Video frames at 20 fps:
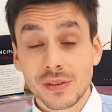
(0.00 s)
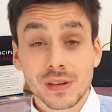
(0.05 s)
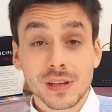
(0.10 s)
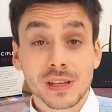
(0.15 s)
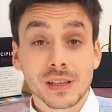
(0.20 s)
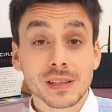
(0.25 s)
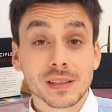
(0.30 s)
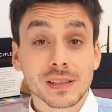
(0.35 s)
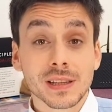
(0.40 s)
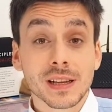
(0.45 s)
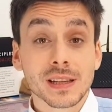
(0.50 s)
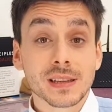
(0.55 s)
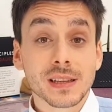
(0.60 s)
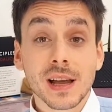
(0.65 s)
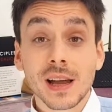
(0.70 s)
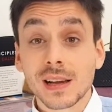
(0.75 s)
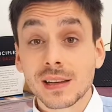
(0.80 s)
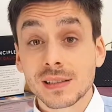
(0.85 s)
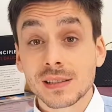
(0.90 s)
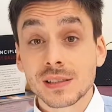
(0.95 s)
and get
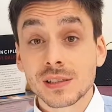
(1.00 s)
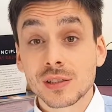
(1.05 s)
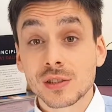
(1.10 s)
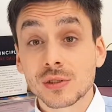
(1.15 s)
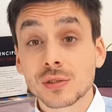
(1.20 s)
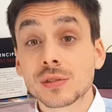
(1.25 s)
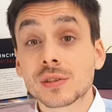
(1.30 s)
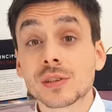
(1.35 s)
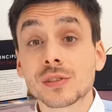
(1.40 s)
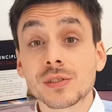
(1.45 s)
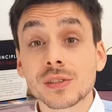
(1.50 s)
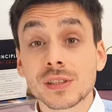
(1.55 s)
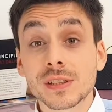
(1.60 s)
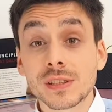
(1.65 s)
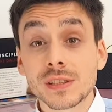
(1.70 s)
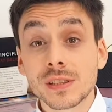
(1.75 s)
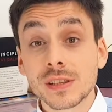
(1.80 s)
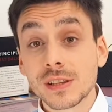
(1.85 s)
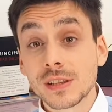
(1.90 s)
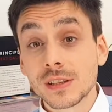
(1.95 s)
access to the
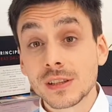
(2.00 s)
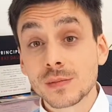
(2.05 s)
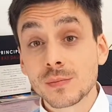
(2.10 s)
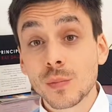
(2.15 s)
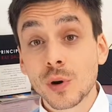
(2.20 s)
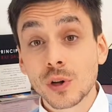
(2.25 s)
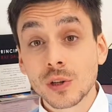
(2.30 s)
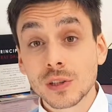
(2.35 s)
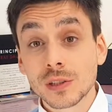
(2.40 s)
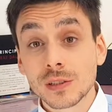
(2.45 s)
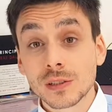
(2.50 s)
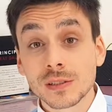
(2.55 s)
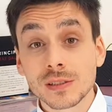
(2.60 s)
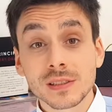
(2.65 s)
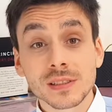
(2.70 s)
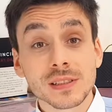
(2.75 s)
receipt models